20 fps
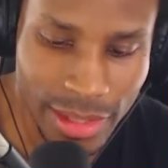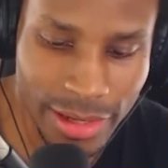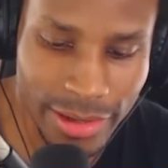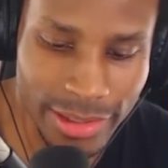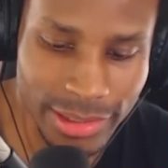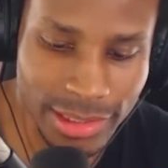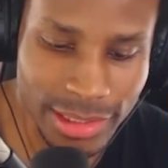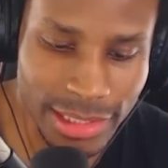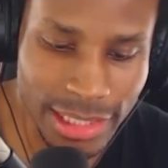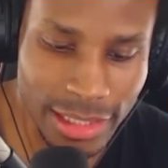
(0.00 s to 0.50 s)

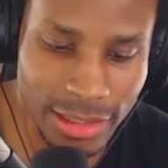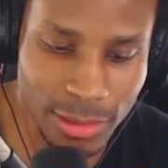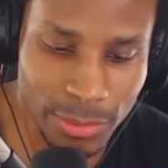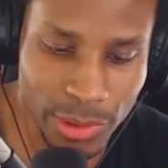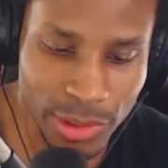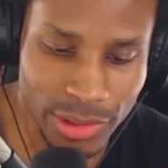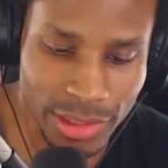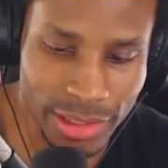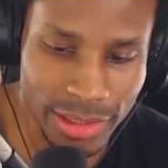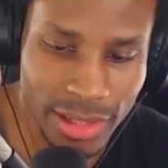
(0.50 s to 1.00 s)
There's the death
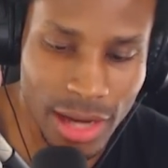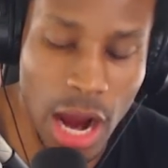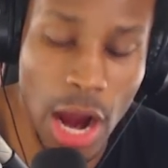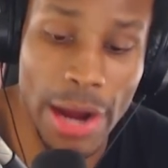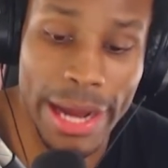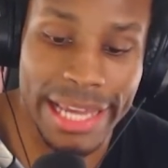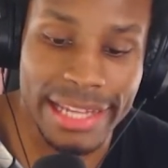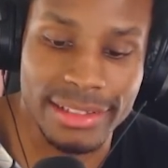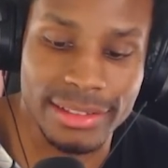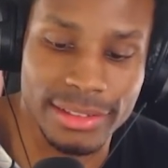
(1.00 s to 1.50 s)
of Broly.
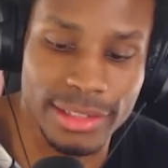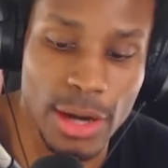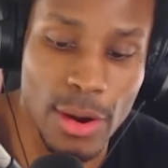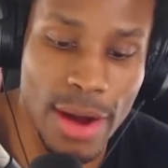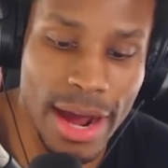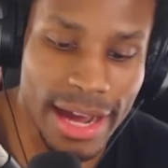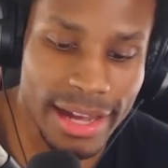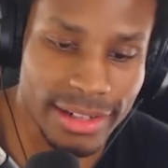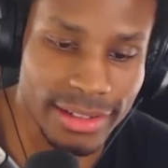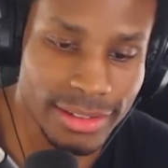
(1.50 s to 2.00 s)
All right,
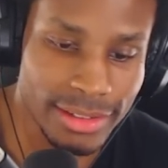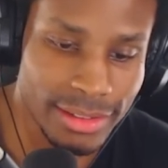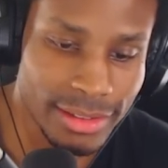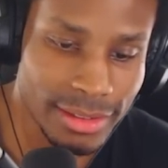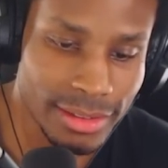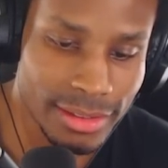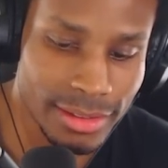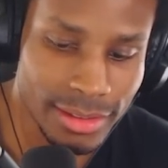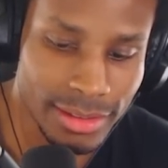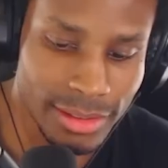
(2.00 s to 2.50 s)
go on.
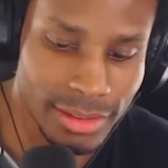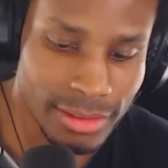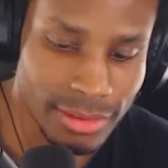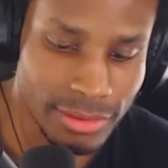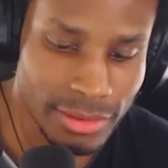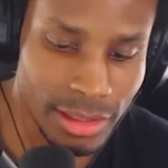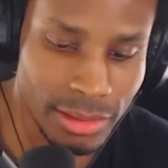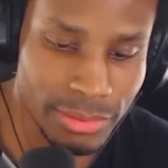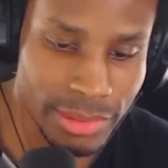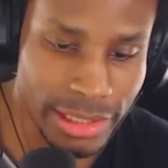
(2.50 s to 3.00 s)

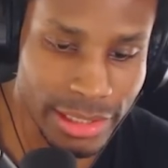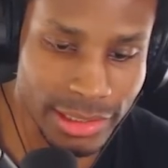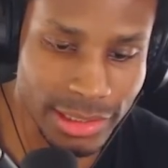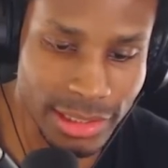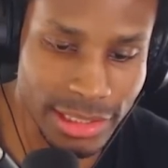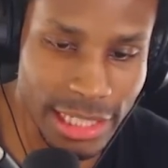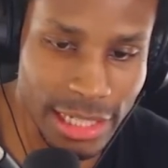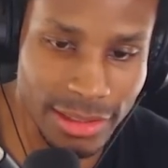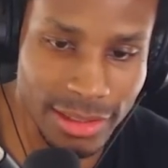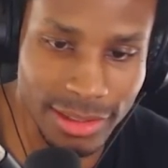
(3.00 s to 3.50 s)
Oh,
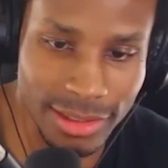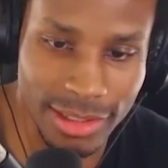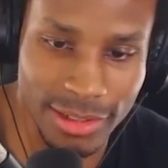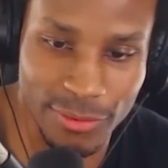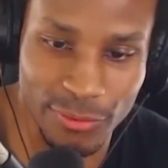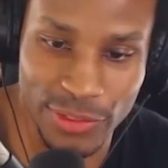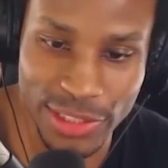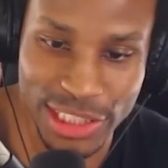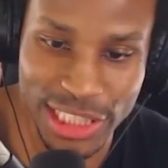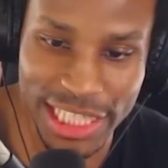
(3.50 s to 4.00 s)
there's the death of
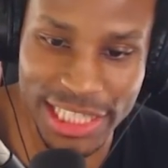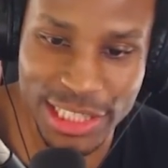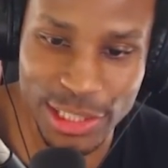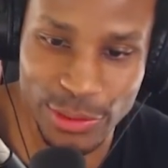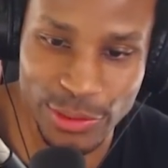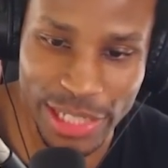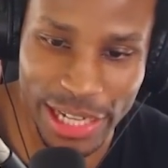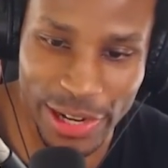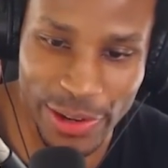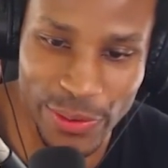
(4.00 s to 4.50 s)

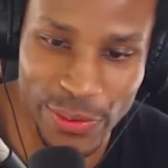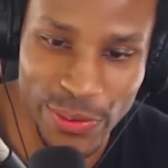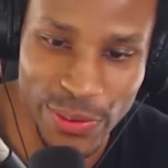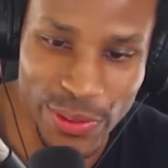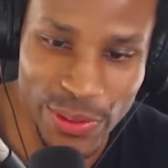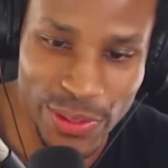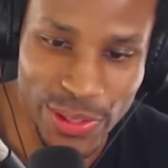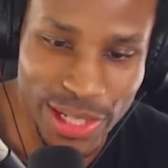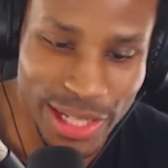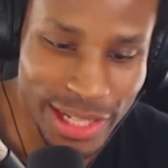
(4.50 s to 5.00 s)
Vegito now.